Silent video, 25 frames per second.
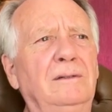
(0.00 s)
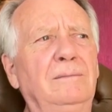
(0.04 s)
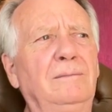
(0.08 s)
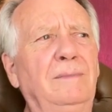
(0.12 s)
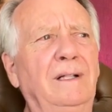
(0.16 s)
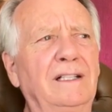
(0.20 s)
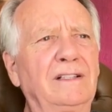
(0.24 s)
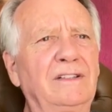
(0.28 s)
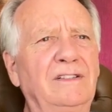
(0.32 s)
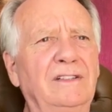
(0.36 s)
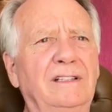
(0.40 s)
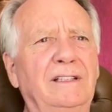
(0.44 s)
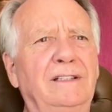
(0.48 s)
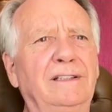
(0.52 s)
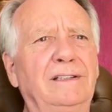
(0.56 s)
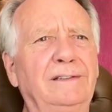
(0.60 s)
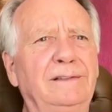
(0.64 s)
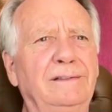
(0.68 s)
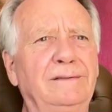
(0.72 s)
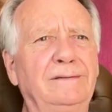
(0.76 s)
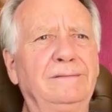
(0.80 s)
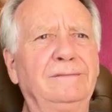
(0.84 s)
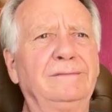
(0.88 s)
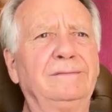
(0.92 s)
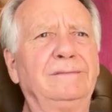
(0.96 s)

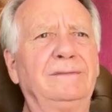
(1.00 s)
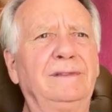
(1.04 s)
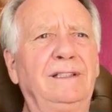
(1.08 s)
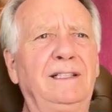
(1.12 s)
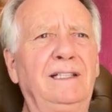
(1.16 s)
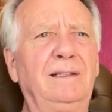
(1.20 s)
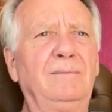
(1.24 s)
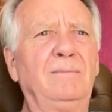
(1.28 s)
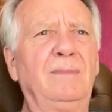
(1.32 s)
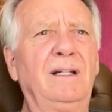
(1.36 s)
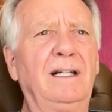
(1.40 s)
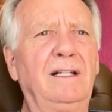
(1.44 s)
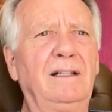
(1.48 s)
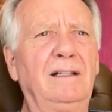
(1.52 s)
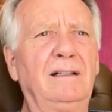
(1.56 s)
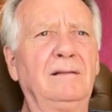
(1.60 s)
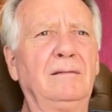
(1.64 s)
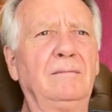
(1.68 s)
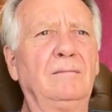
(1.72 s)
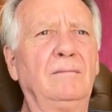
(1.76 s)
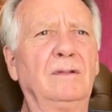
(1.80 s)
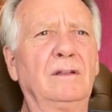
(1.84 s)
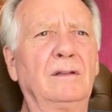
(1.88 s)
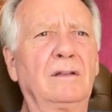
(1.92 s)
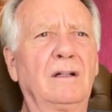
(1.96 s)
Mexican eBay
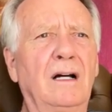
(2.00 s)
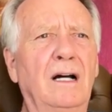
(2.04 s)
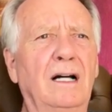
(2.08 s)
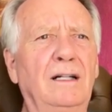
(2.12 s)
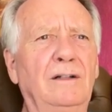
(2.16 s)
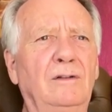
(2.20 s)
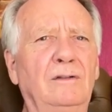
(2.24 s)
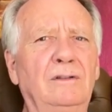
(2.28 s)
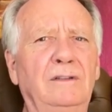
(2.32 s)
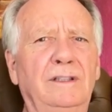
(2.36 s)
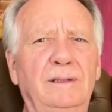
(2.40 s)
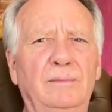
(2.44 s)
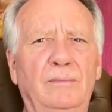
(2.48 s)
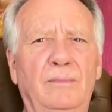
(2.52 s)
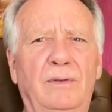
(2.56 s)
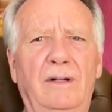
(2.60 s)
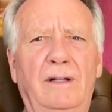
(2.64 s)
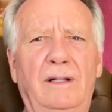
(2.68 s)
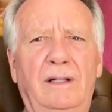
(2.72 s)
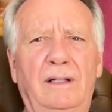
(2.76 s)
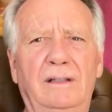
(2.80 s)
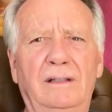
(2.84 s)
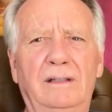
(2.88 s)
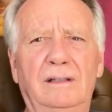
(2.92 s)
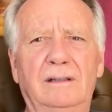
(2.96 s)
and Mercado
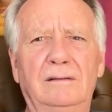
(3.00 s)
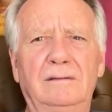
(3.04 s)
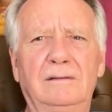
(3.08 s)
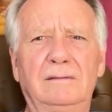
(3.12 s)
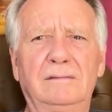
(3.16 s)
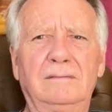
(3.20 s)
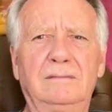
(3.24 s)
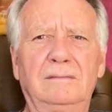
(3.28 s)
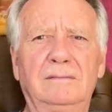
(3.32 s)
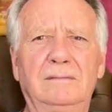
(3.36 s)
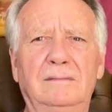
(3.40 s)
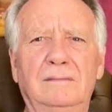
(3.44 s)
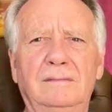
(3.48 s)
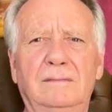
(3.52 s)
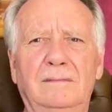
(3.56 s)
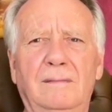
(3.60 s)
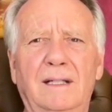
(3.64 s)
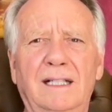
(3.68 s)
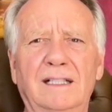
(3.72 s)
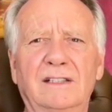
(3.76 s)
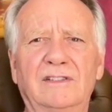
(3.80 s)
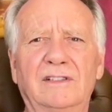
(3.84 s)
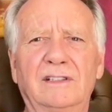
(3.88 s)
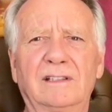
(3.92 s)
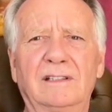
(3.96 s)
Libre and
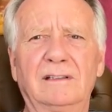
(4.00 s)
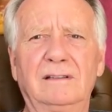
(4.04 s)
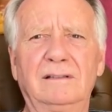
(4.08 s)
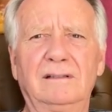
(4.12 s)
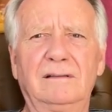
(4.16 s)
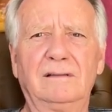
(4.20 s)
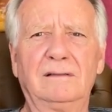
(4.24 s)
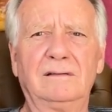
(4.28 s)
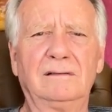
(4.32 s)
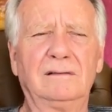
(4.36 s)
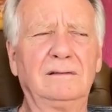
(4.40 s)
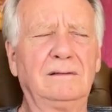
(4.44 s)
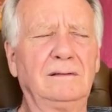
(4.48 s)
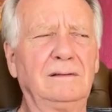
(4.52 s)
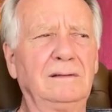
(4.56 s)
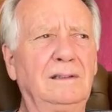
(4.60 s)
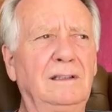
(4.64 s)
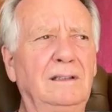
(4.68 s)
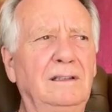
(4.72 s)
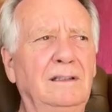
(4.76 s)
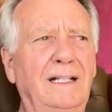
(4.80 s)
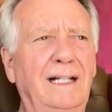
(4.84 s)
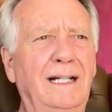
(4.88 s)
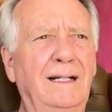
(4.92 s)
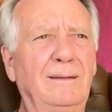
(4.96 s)
Mexican
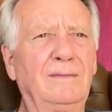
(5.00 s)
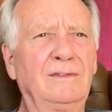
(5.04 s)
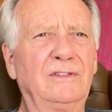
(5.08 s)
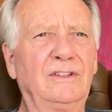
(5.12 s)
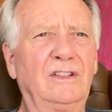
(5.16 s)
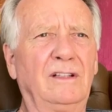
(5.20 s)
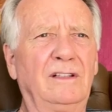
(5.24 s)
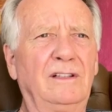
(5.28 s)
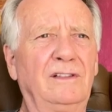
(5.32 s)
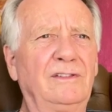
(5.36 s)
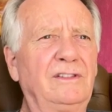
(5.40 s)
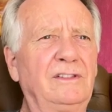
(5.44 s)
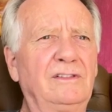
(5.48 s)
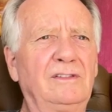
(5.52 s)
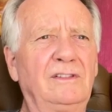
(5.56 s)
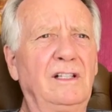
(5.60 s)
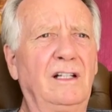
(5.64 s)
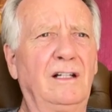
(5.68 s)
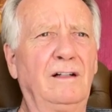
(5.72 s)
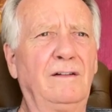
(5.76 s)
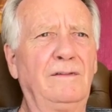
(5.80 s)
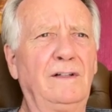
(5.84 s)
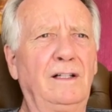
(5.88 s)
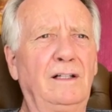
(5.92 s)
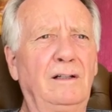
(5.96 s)
Amazon, is just
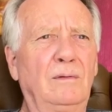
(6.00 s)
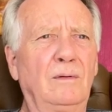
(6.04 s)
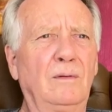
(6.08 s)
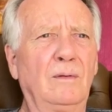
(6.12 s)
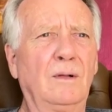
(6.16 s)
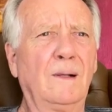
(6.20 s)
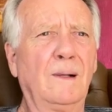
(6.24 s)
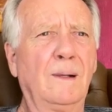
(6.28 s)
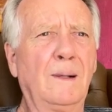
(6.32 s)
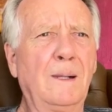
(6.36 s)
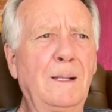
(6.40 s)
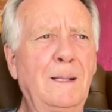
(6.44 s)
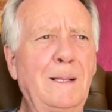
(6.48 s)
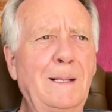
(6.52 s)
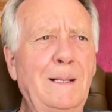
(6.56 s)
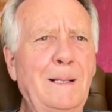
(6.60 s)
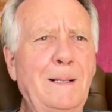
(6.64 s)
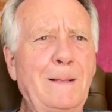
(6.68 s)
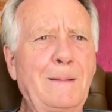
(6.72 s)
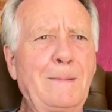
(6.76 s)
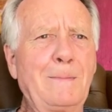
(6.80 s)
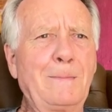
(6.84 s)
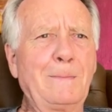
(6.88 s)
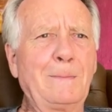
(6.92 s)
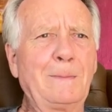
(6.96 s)
not available.
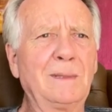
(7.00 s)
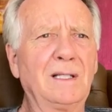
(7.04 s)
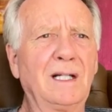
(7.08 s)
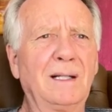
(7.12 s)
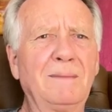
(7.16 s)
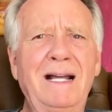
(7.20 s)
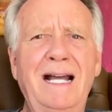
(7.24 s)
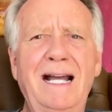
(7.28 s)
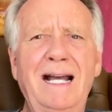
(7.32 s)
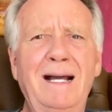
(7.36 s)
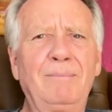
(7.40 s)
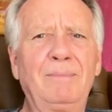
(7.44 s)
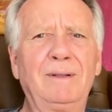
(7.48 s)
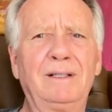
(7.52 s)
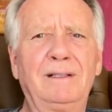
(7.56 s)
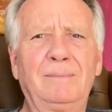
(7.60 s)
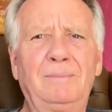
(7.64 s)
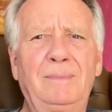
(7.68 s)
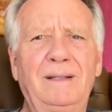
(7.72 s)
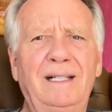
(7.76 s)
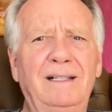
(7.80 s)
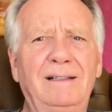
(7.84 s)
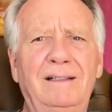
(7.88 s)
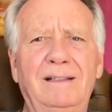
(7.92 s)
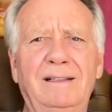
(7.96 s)
I'm happy to
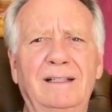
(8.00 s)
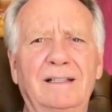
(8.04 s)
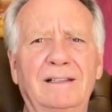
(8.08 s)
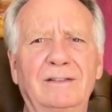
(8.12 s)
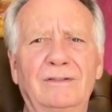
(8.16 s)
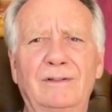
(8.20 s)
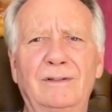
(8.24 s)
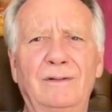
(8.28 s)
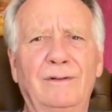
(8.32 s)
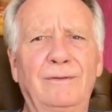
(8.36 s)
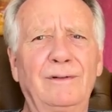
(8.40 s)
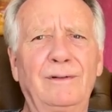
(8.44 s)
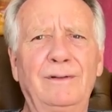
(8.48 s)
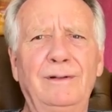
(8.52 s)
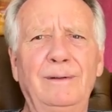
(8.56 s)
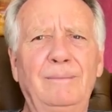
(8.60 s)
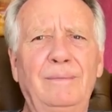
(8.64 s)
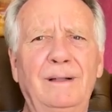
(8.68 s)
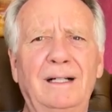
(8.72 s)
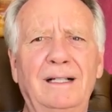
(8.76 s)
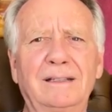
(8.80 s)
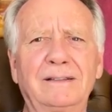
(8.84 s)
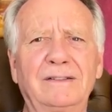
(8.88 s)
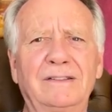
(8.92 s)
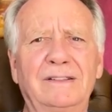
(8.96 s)
pay the extra
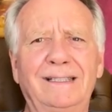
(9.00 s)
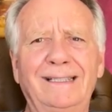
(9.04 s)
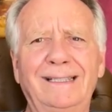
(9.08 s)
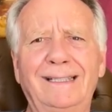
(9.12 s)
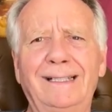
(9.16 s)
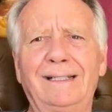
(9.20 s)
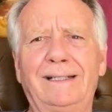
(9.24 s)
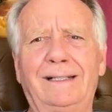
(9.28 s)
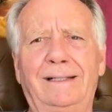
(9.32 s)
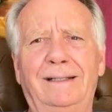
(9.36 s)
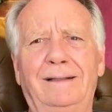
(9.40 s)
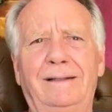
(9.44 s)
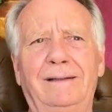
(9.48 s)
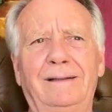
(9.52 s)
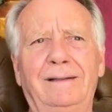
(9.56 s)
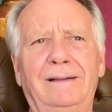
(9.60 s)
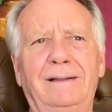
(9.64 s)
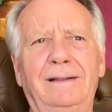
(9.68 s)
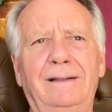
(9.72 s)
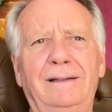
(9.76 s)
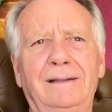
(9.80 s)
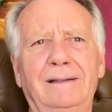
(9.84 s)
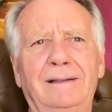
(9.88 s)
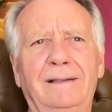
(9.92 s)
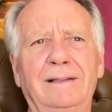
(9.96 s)
$30 to get it
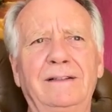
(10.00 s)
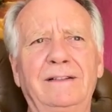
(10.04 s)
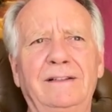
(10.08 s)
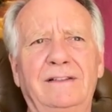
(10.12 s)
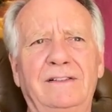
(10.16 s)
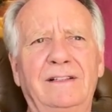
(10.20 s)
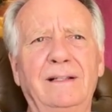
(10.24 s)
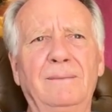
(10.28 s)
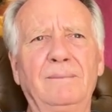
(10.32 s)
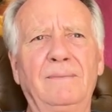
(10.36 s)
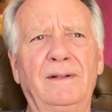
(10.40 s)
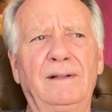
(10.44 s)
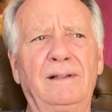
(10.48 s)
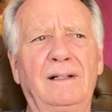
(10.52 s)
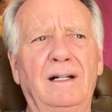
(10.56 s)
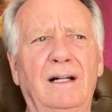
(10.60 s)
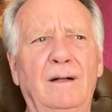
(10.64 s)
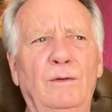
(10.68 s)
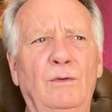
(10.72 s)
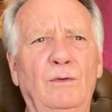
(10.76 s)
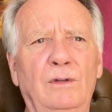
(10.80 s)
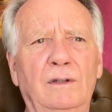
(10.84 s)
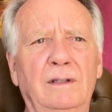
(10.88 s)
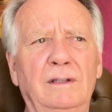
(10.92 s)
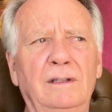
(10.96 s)
because it's something I
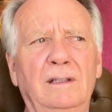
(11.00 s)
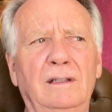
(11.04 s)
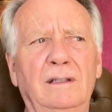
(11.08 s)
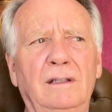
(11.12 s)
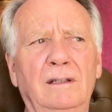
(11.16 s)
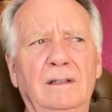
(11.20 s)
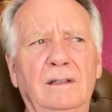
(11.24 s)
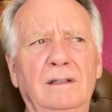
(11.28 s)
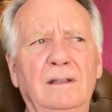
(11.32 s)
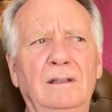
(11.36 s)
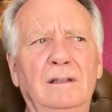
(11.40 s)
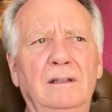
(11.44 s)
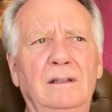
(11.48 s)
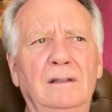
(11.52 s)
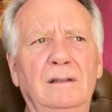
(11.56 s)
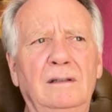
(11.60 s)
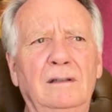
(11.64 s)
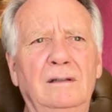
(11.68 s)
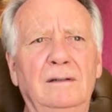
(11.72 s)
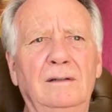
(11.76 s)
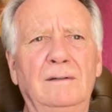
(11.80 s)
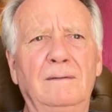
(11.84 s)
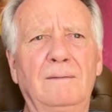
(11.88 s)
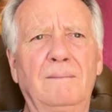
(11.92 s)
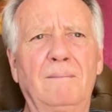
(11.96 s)
really
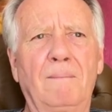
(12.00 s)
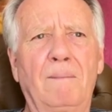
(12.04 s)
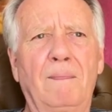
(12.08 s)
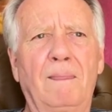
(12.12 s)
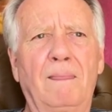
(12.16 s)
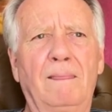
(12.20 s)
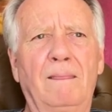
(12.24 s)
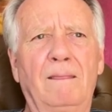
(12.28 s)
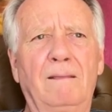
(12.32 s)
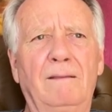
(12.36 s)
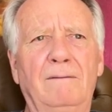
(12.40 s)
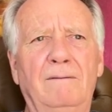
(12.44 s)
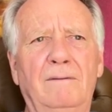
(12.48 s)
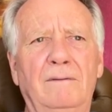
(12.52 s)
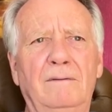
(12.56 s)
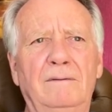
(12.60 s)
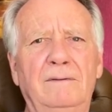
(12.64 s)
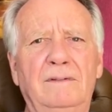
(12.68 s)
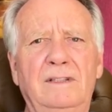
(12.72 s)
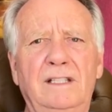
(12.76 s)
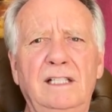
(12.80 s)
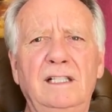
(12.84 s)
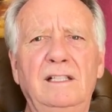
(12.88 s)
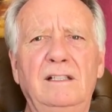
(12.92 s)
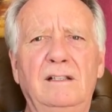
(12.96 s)

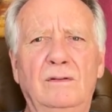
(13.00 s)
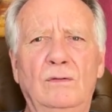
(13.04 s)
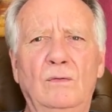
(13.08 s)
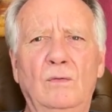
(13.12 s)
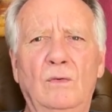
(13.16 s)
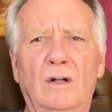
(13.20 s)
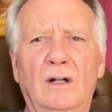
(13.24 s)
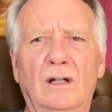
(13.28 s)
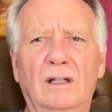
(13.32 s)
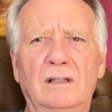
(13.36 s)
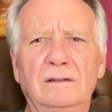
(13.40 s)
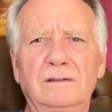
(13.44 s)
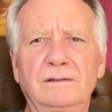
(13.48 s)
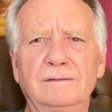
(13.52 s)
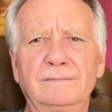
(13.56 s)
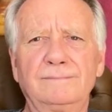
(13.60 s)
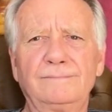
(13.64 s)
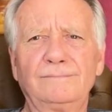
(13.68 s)
need and want.